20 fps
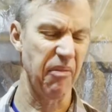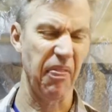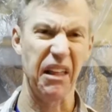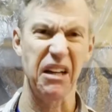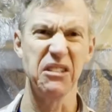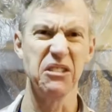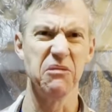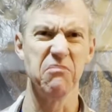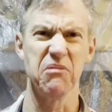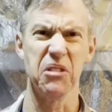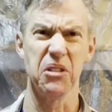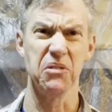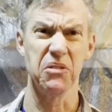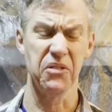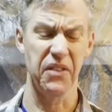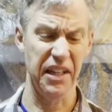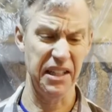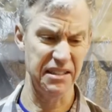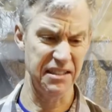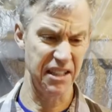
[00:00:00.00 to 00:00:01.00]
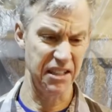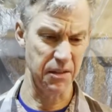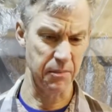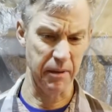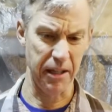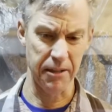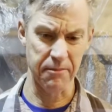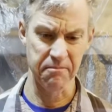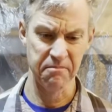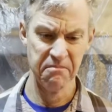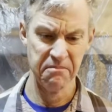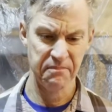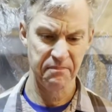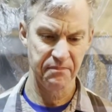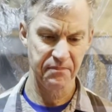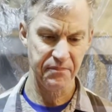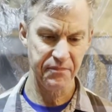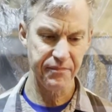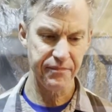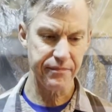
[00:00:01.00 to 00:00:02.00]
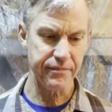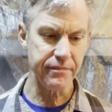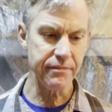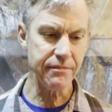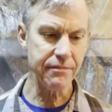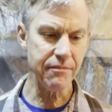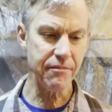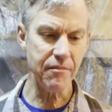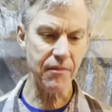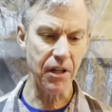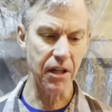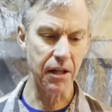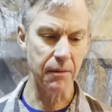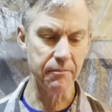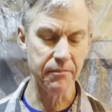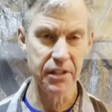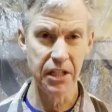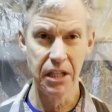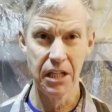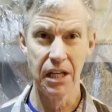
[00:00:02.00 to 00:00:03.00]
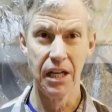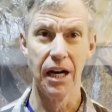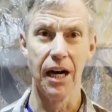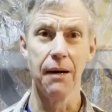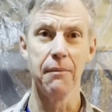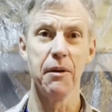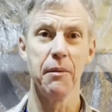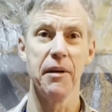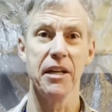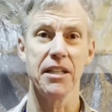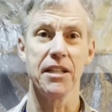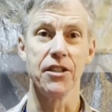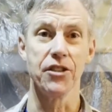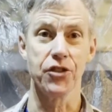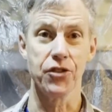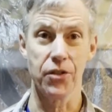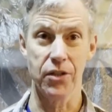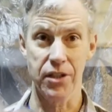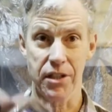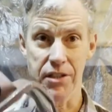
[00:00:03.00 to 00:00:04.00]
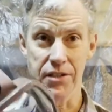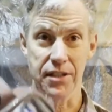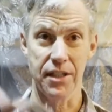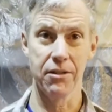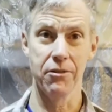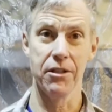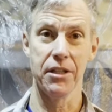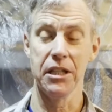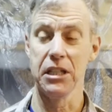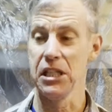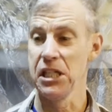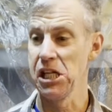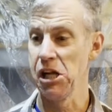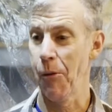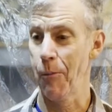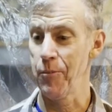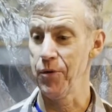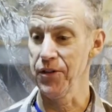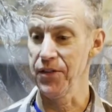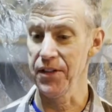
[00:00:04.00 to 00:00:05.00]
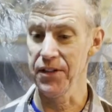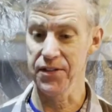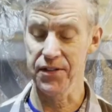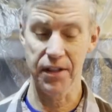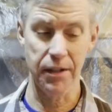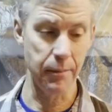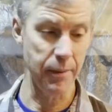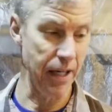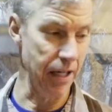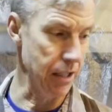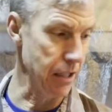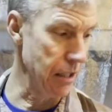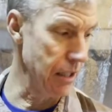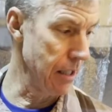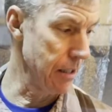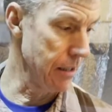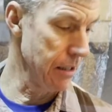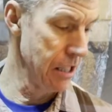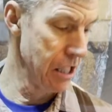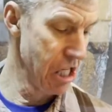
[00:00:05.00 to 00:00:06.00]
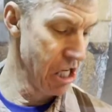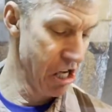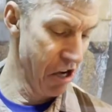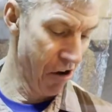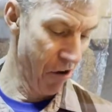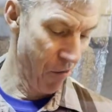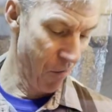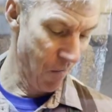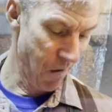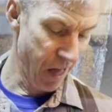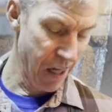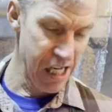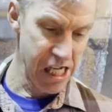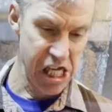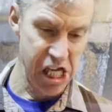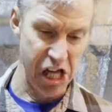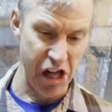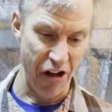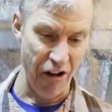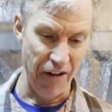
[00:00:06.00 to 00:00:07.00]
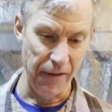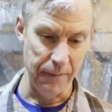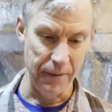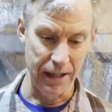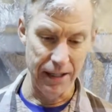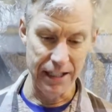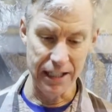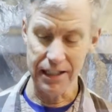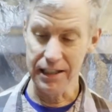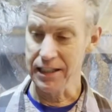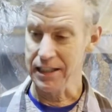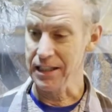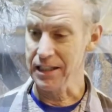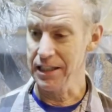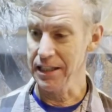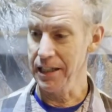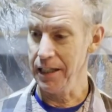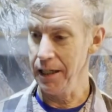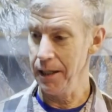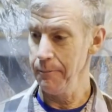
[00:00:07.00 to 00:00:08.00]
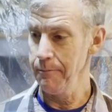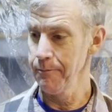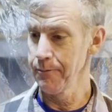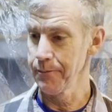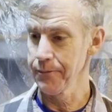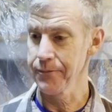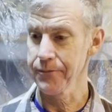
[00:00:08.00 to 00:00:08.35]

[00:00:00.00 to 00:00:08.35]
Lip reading: Oh, don't do that. It tastes bad. I'm going to make this short because I want to put this thing back on. I need to clean up.